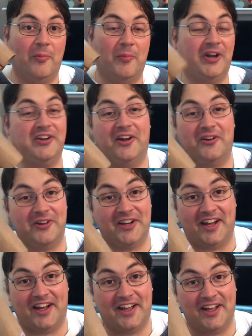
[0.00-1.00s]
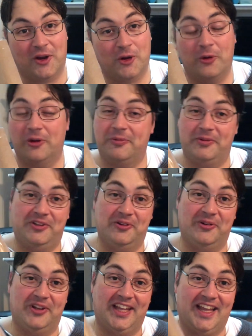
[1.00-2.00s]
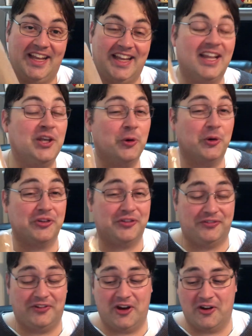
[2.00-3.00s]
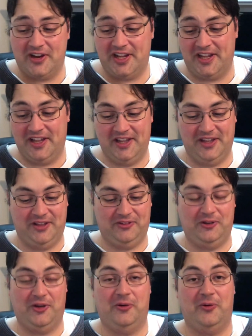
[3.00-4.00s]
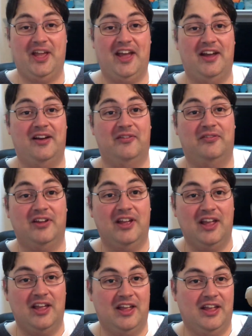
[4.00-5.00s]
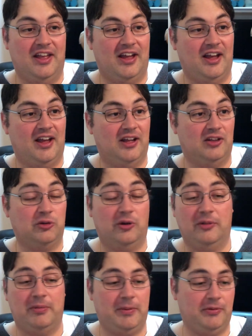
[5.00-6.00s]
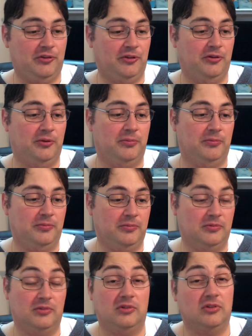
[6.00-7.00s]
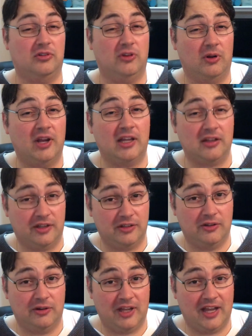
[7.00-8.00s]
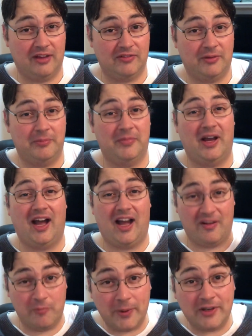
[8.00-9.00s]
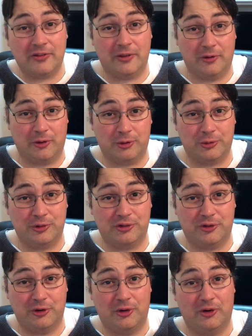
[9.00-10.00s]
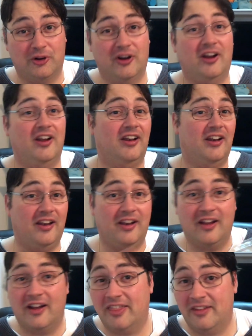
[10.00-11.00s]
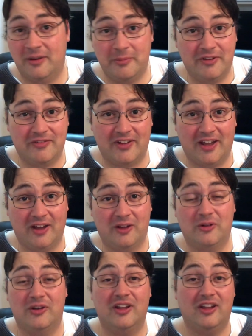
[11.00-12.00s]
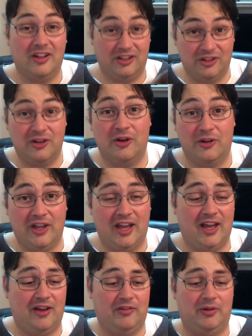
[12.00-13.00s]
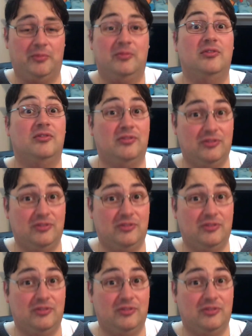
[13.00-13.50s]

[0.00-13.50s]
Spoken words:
My daughter and I are going to be doing an indoor safari. So we have a toilet paper tube. Don't act like you don't have them. I've been to the grocery store. Nothing to be found. You have them.